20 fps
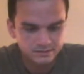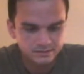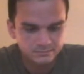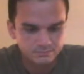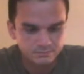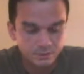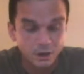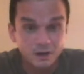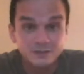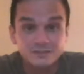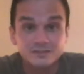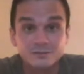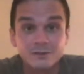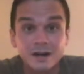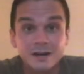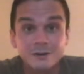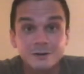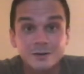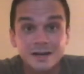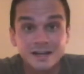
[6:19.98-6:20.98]
Parks and
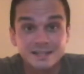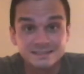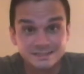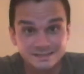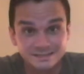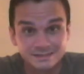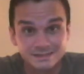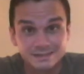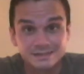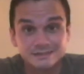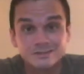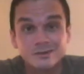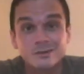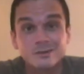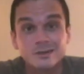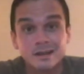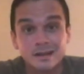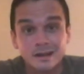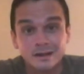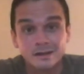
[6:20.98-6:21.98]
Recreation. It's
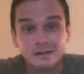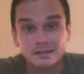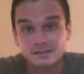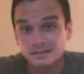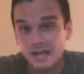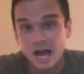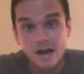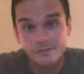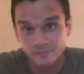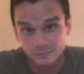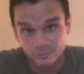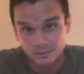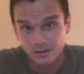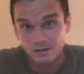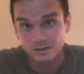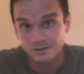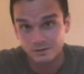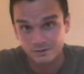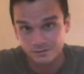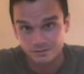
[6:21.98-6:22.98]
hilarious. Everyone
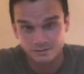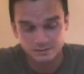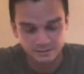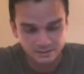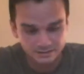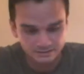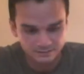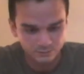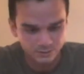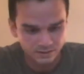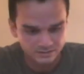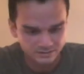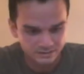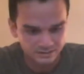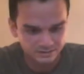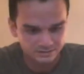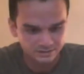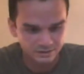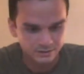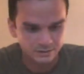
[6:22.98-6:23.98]
on earth needs to watch
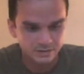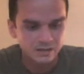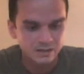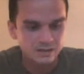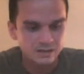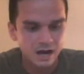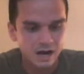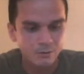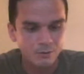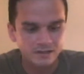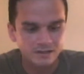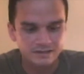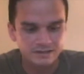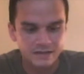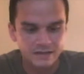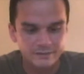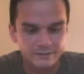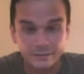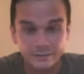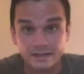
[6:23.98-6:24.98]
that show. I watch it
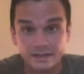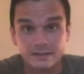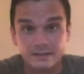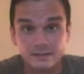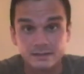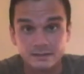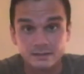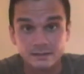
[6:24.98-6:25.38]
every week.